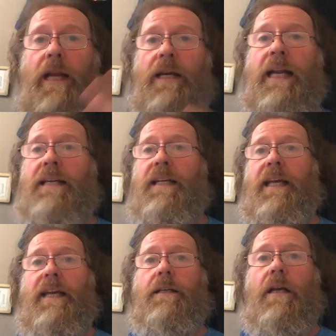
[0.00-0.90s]
it and landing
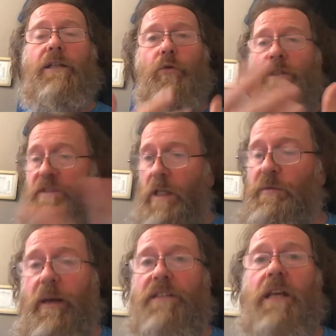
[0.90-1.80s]
it, and you're all in the same
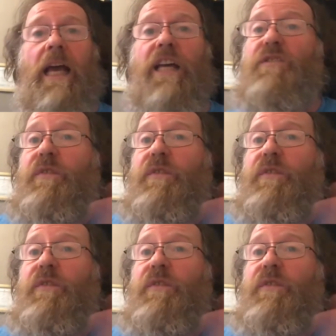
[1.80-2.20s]
space, it's